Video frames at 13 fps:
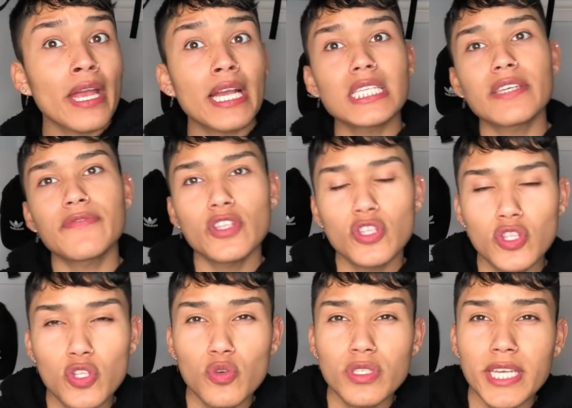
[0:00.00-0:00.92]
because if you
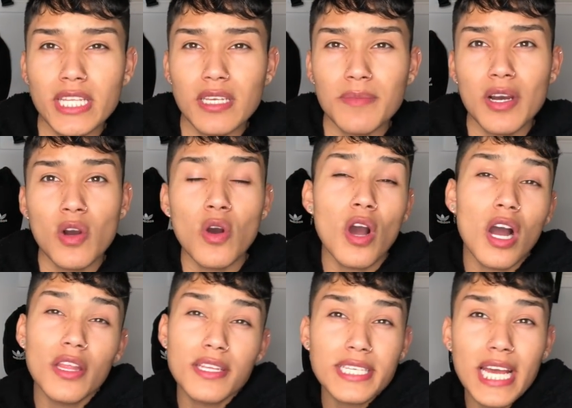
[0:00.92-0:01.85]
do take them out
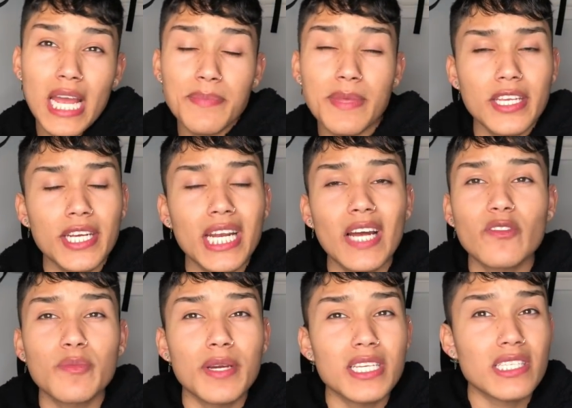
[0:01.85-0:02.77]
all the time, then you're gonna have
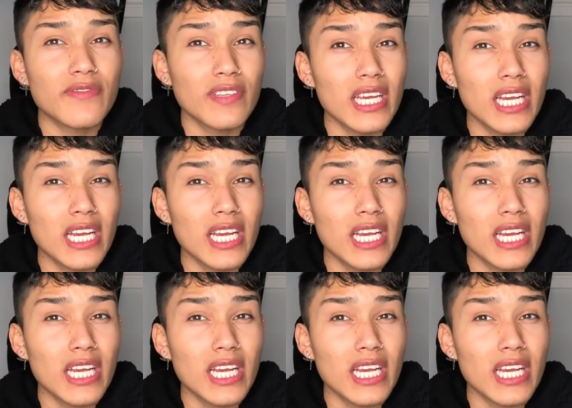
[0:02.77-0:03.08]
your braces for